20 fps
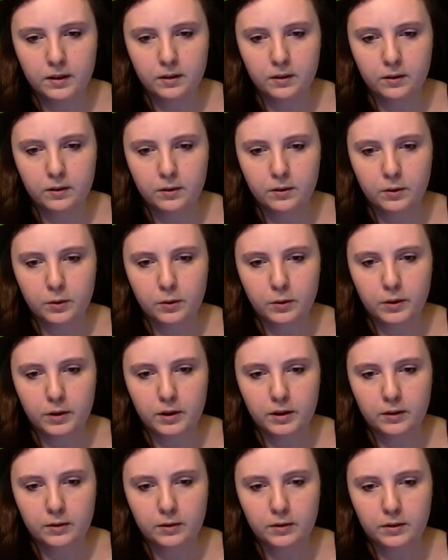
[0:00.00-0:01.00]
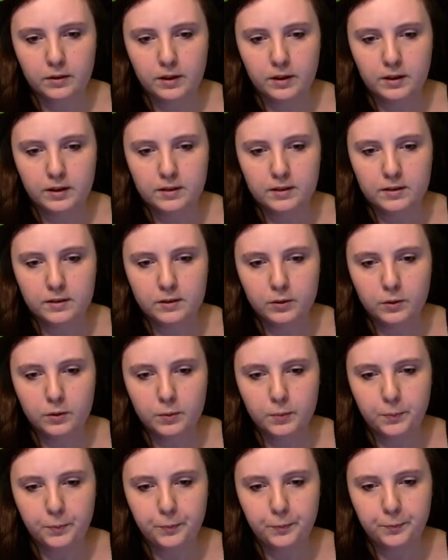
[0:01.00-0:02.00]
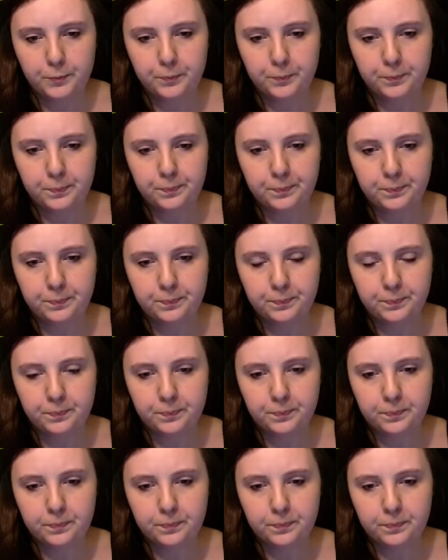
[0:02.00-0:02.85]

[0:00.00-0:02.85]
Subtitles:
No, I don't think so. Oh